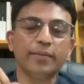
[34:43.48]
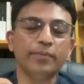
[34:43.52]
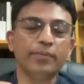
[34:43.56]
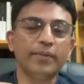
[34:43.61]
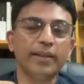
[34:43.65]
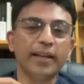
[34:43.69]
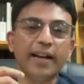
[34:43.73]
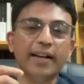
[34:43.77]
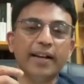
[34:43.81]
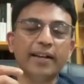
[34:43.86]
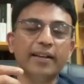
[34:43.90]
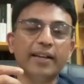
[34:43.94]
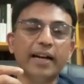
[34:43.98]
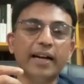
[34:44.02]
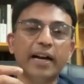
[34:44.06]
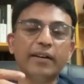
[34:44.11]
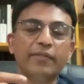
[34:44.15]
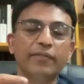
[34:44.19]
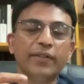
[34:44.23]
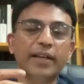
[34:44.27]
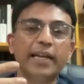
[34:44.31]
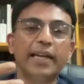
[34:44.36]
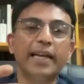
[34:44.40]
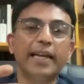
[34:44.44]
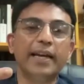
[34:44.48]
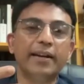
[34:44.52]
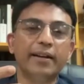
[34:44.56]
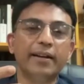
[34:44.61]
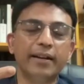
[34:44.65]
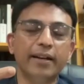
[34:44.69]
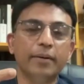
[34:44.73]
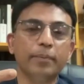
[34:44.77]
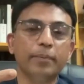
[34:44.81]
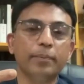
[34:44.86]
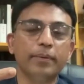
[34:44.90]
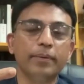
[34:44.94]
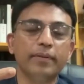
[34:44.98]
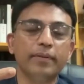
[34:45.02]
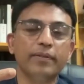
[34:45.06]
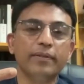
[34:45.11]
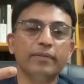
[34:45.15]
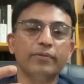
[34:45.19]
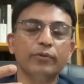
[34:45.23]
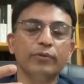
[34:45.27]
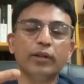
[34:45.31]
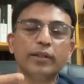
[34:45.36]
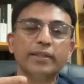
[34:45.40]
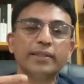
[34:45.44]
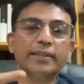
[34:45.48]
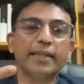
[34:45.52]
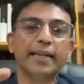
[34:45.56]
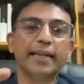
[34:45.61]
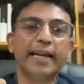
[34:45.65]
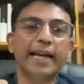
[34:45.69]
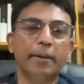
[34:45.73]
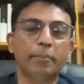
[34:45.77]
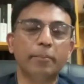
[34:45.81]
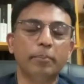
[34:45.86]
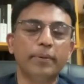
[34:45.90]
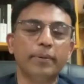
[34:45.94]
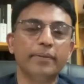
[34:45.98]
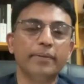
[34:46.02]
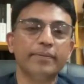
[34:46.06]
And are we geared up? What is the gap?